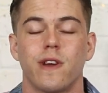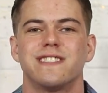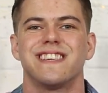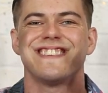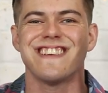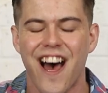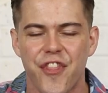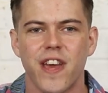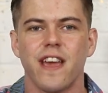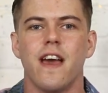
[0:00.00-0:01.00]
because there's
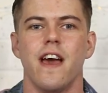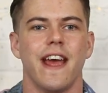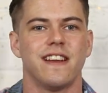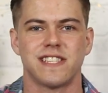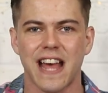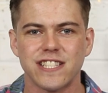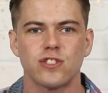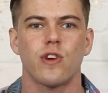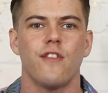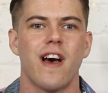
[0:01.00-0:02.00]
nothing in
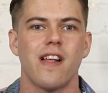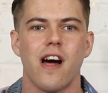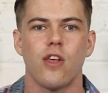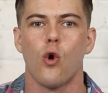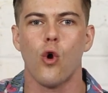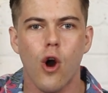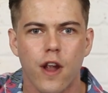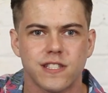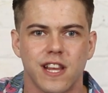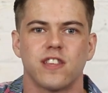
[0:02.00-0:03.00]
Assassin's Creed Valhalla or
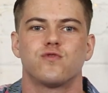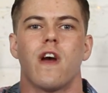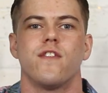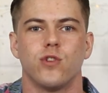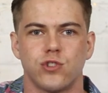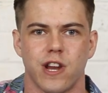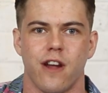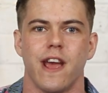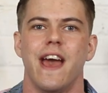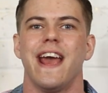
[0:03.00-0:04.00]
Odyssey that's revolutionary.